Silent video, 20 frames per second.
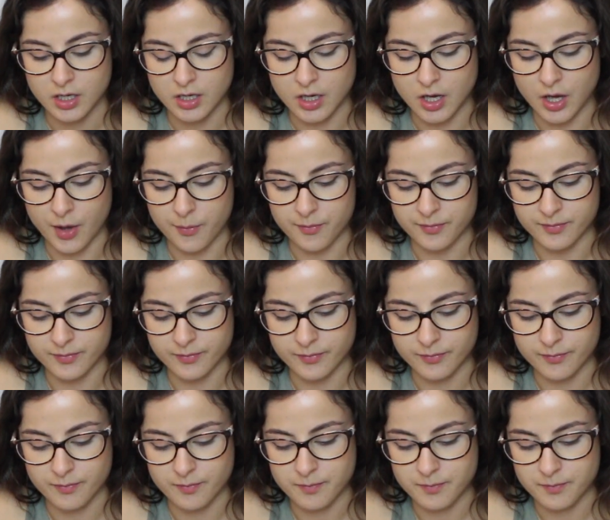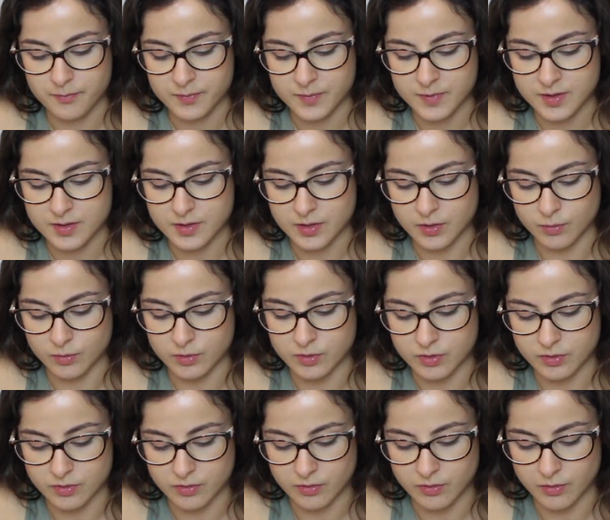So we'll
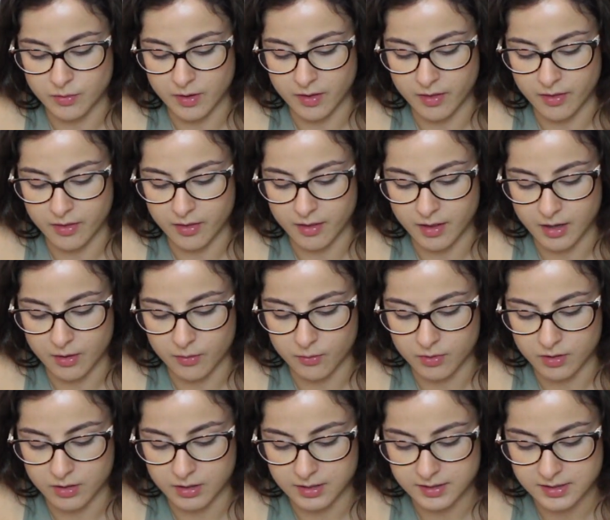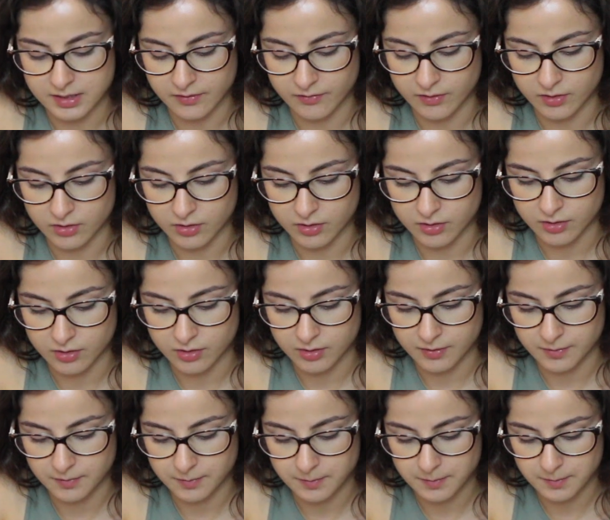do that one. Let's have a look.
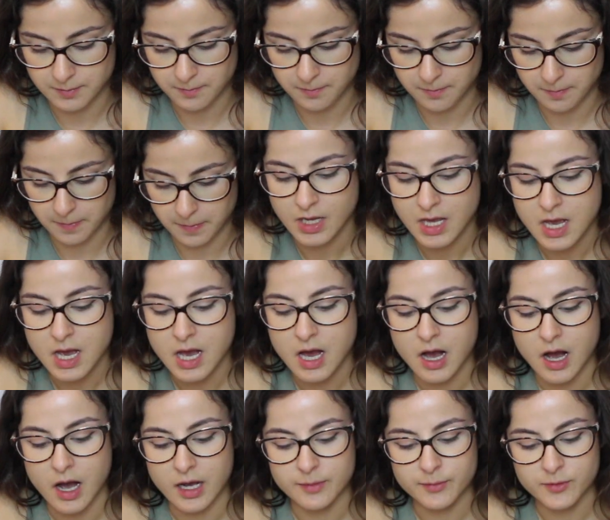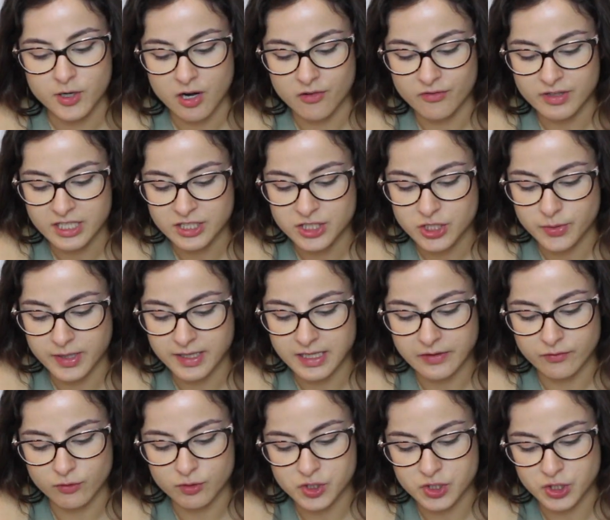I'm currently doing
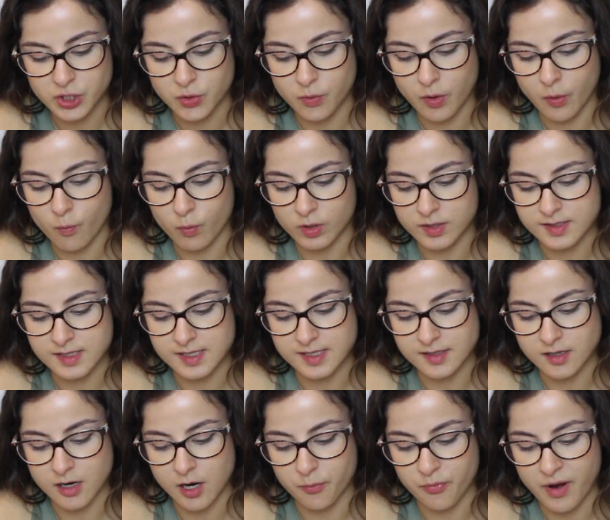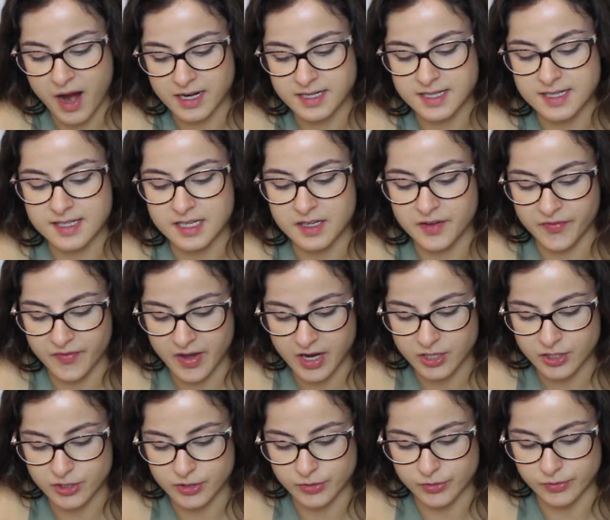level 2 and want to start practicing
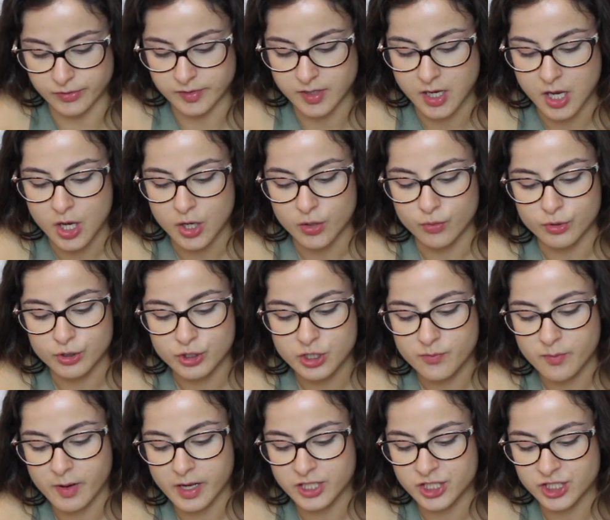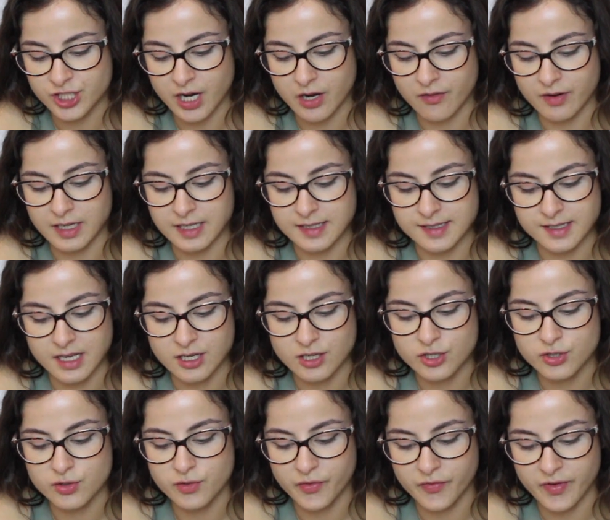facials. Would you mind sharing
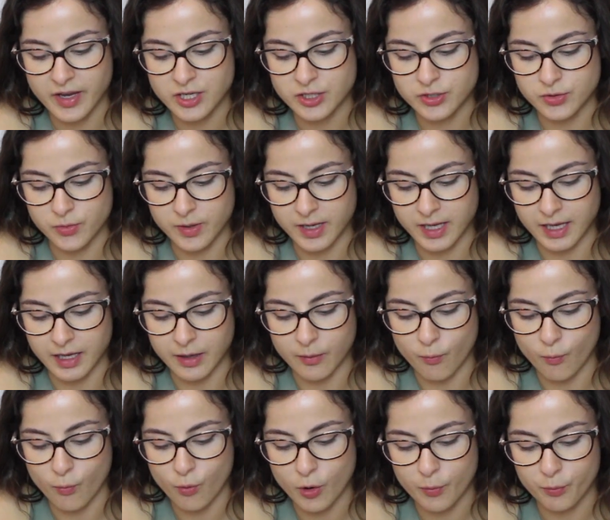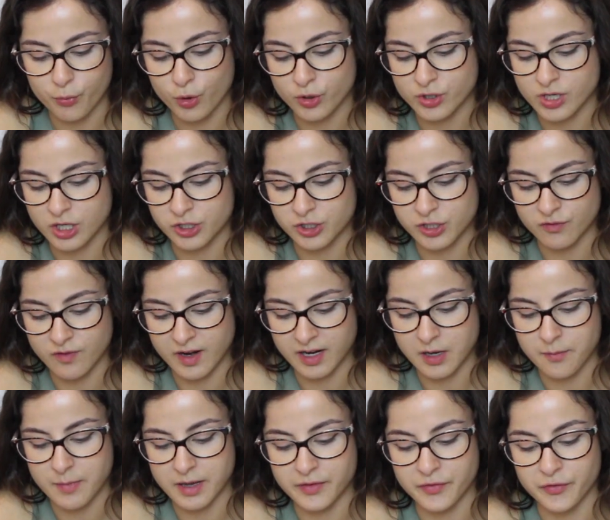essential facial kit and what products you
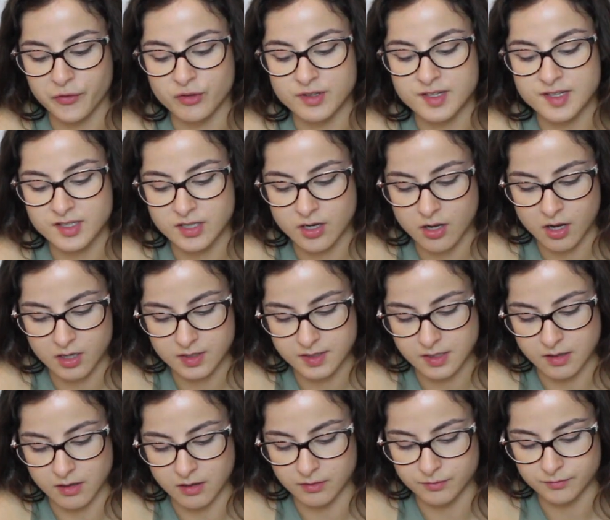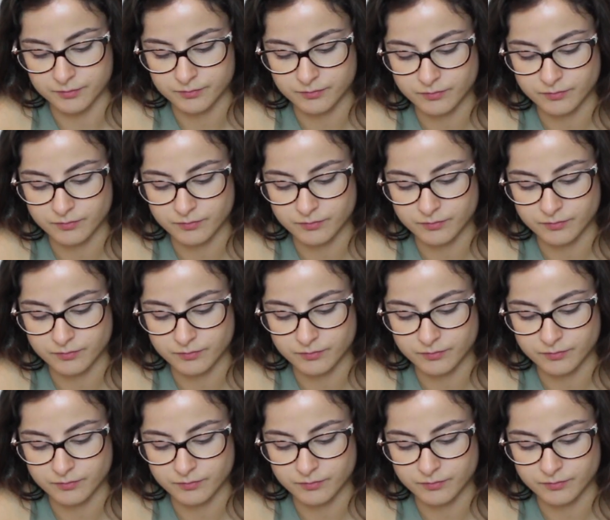recommend for a starter?